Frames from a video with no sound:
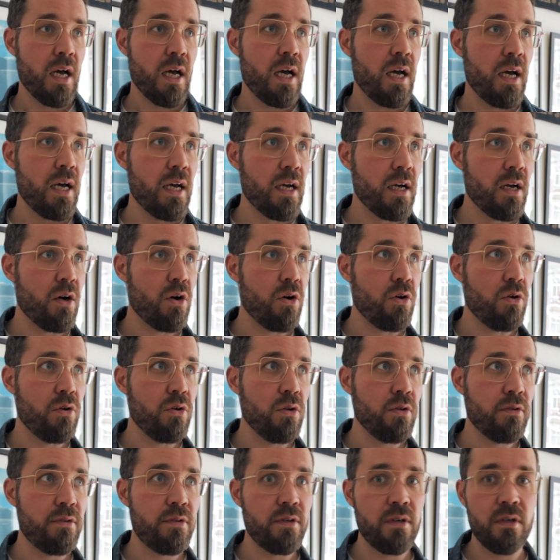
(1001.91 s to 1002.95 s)

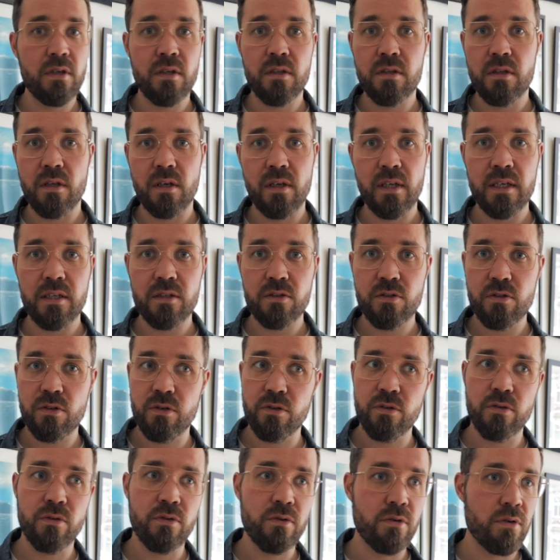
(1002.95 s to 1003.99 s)
All the links
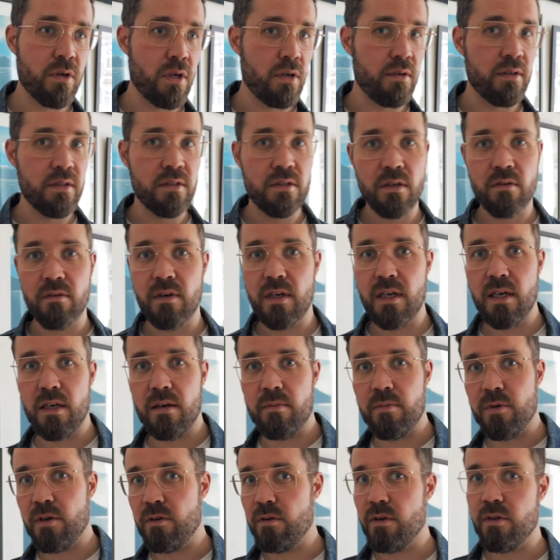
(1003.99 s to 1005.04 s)
to our
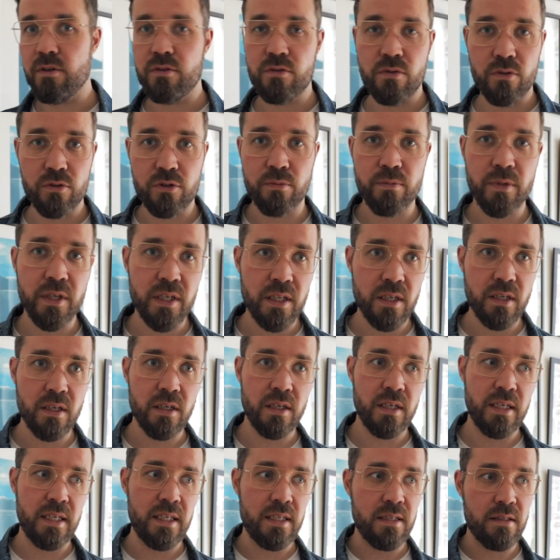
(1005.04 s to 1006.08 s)
Instagram and our other social
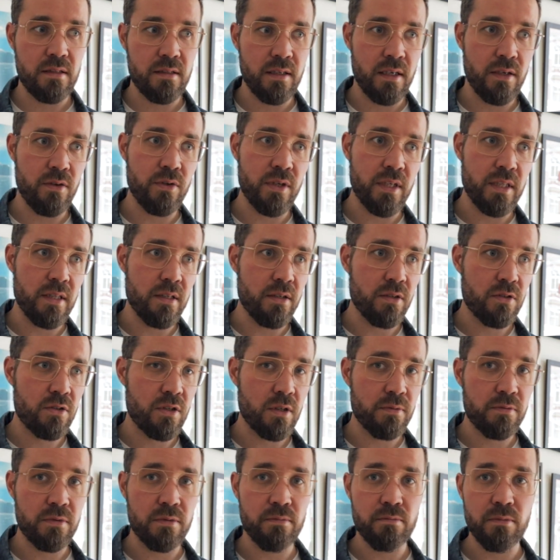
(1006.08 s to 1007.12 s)
media is down in the
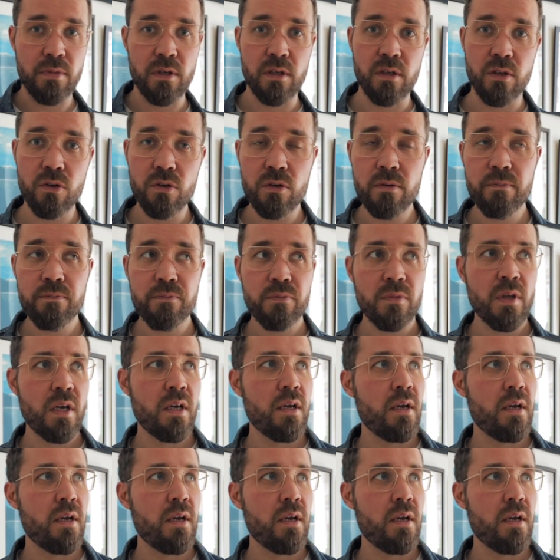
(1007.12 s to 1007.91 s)
description below.